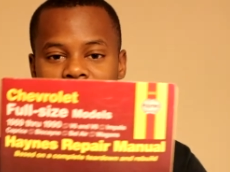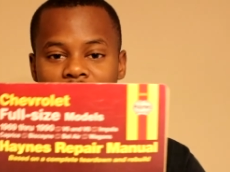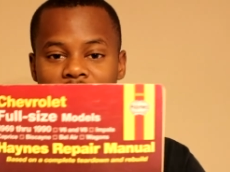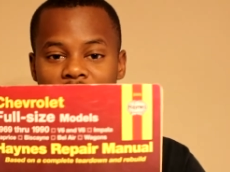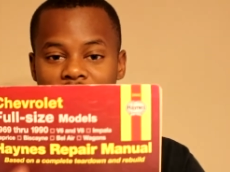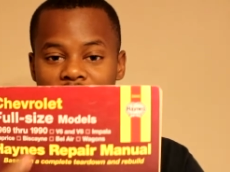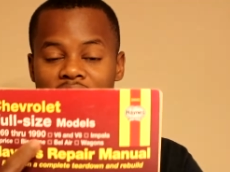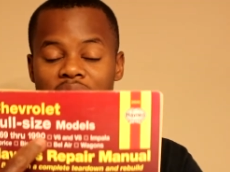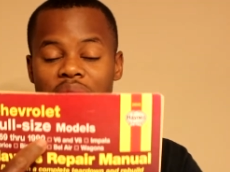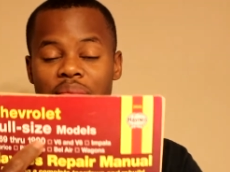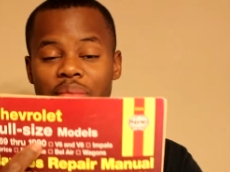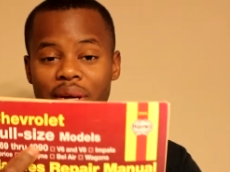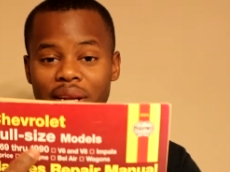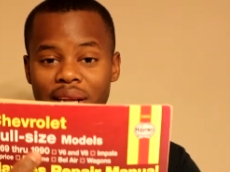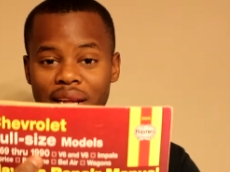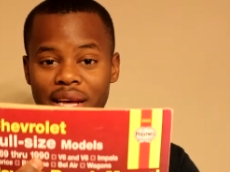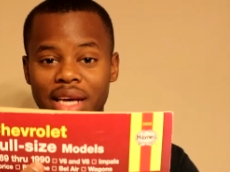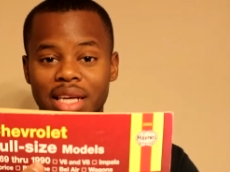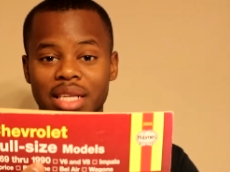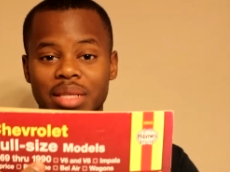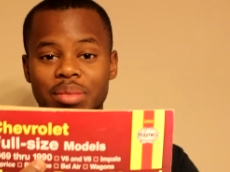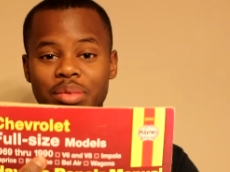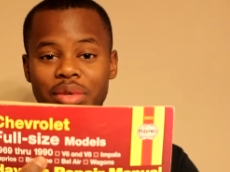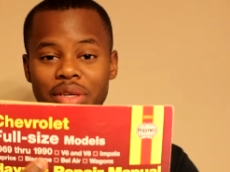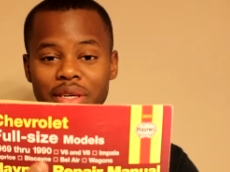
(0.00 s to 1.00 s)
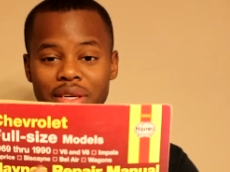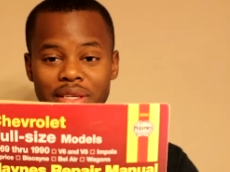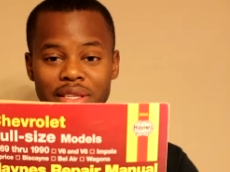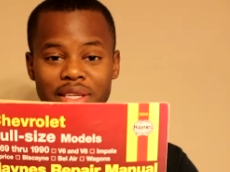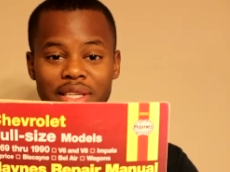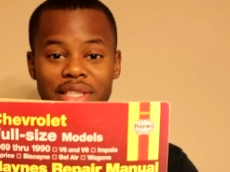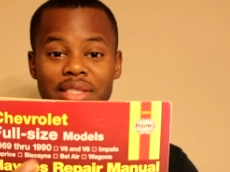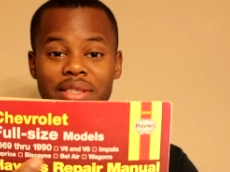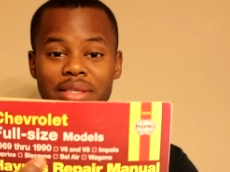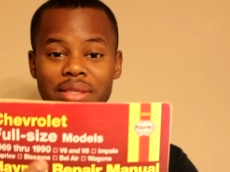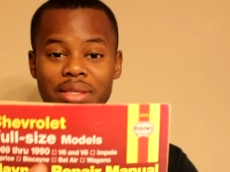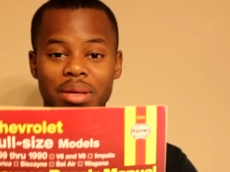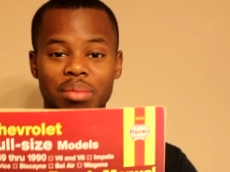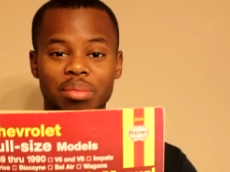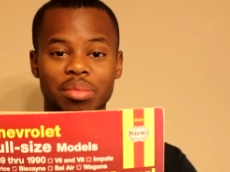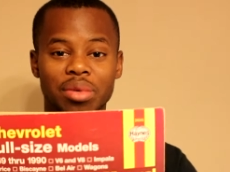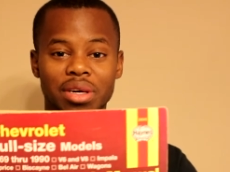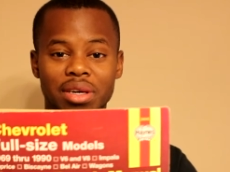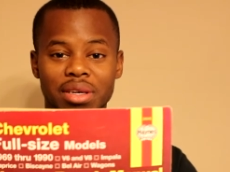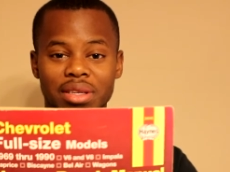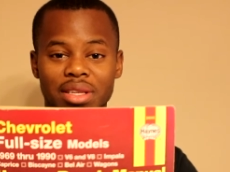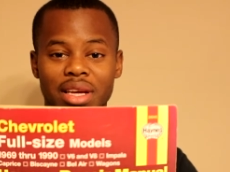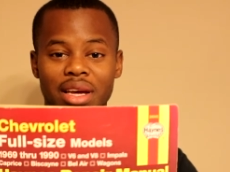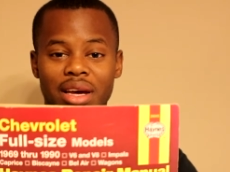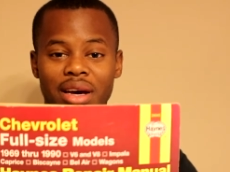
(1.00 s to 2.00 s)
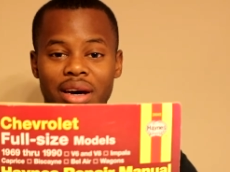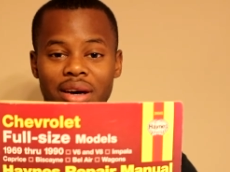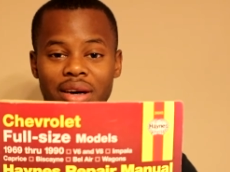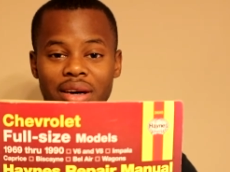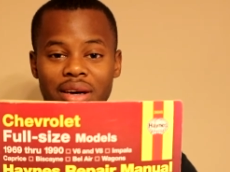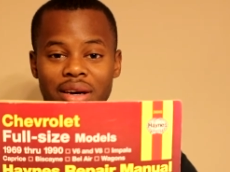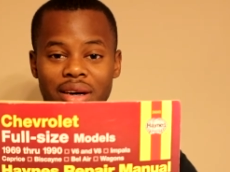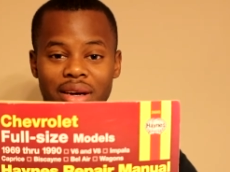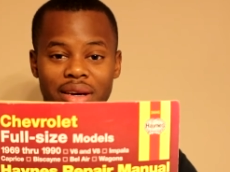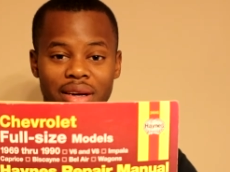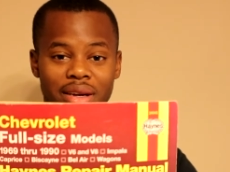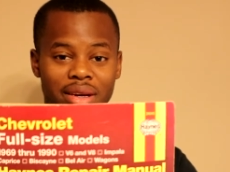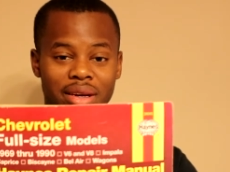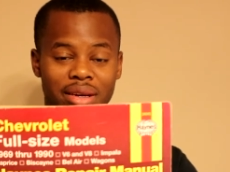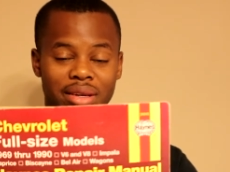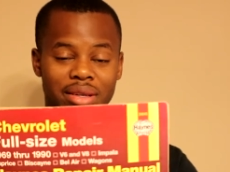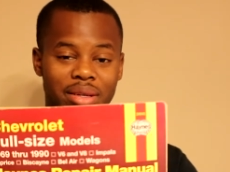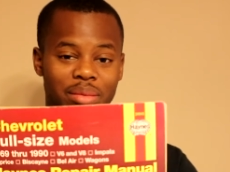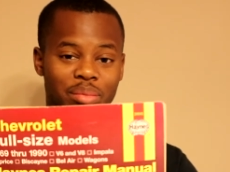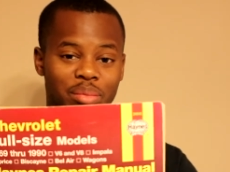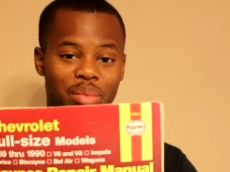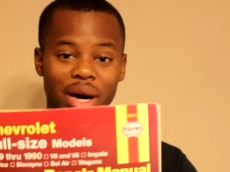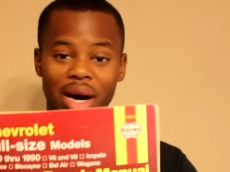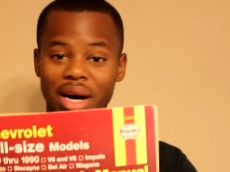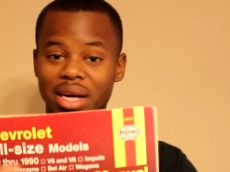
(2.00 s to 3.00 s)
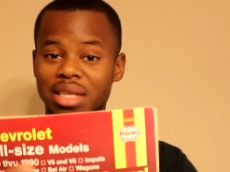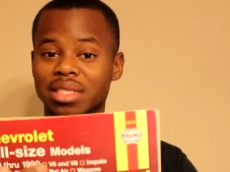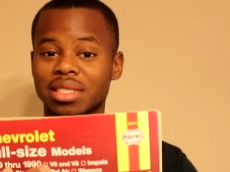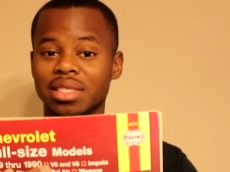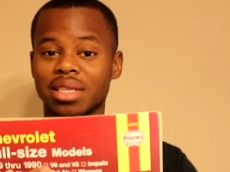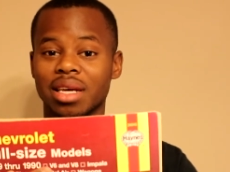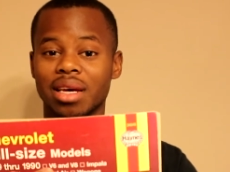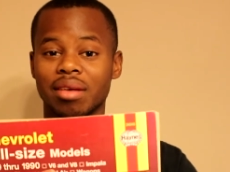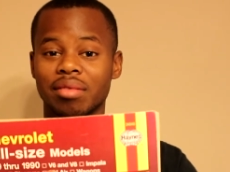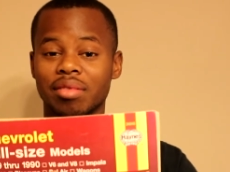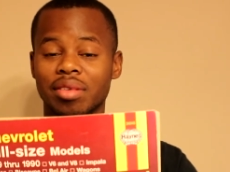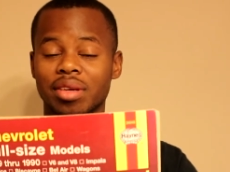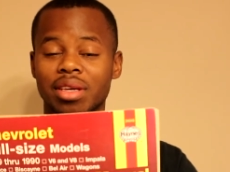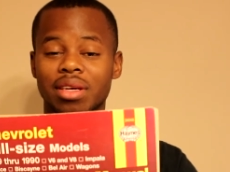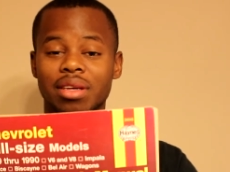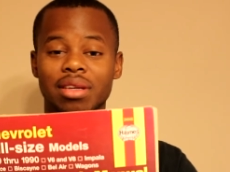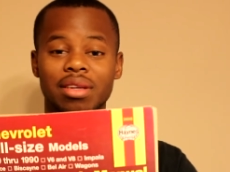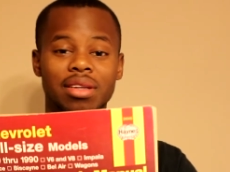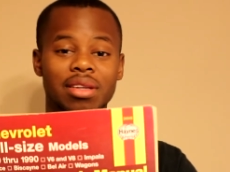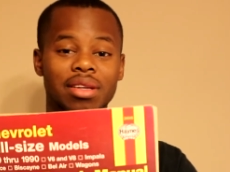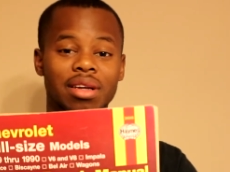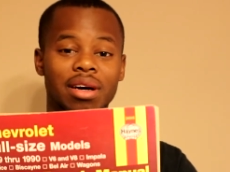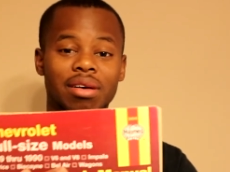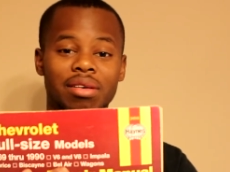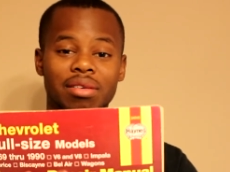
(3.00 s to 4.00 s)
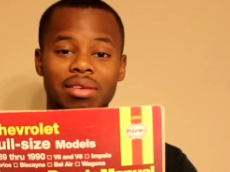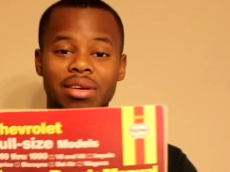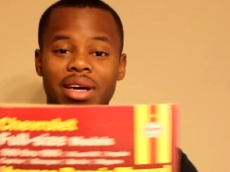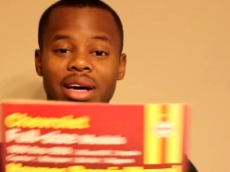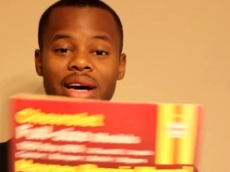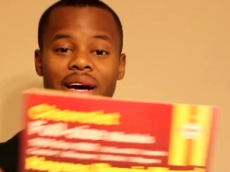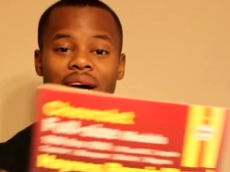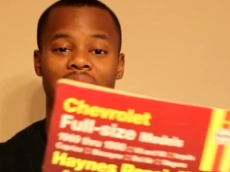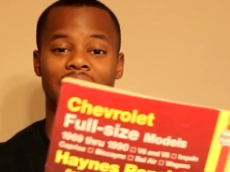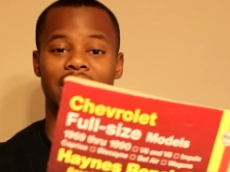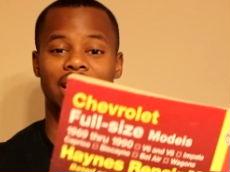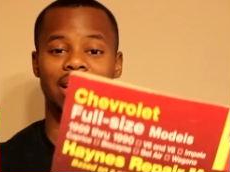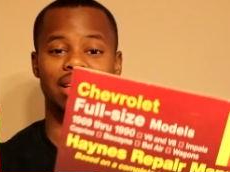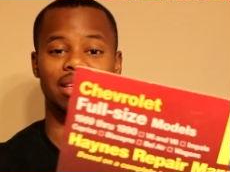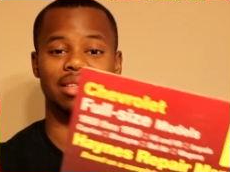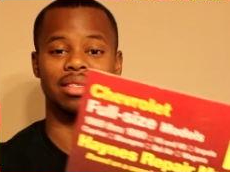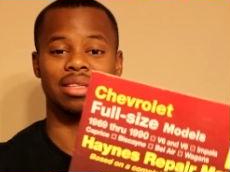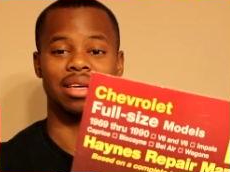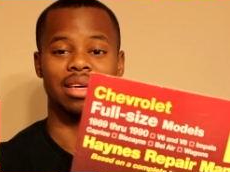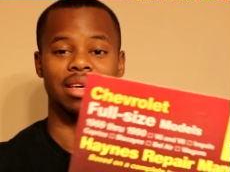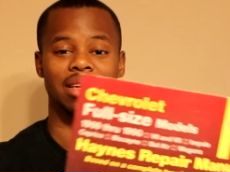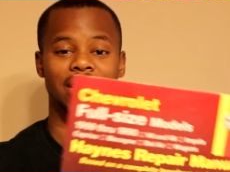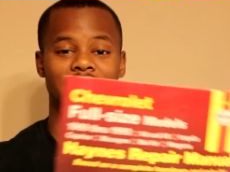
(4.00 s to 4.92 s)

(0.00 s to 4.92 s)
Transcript: This is my last book. This is the book that the box Chevy dump guys,